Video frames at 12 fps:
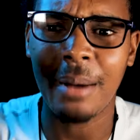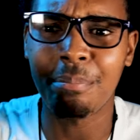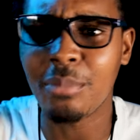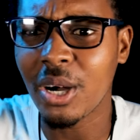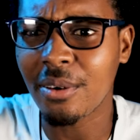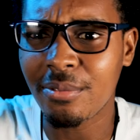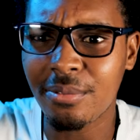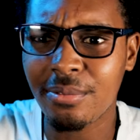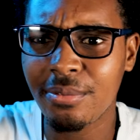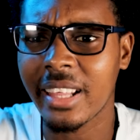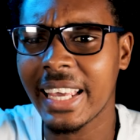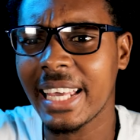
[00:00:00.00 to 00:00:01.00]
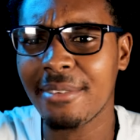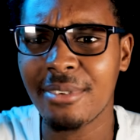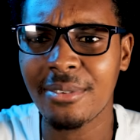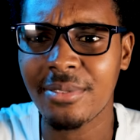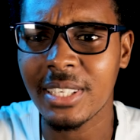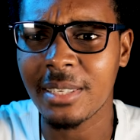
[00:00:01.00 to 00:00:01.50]
Above the
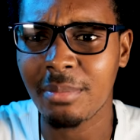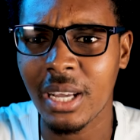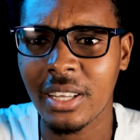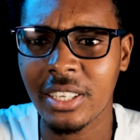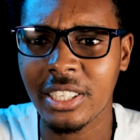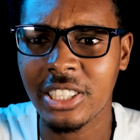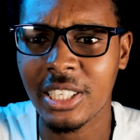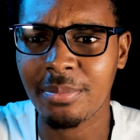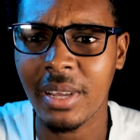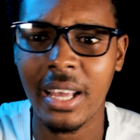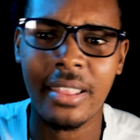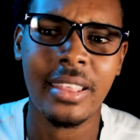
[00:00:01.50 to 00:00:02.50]
A15 Bionic chip, I